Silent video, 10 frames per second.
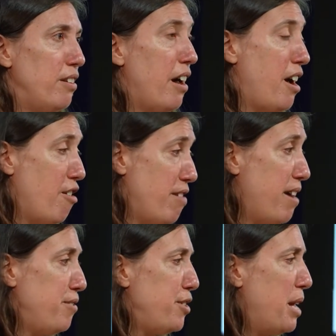
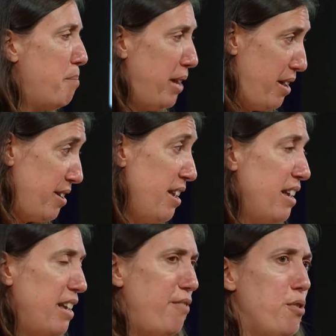around in their blood,
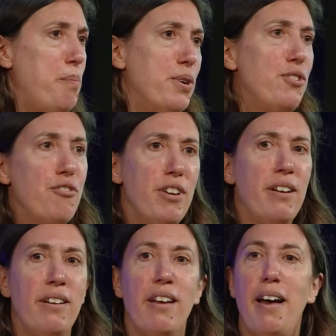if you're
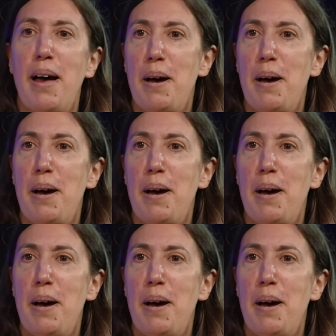butchering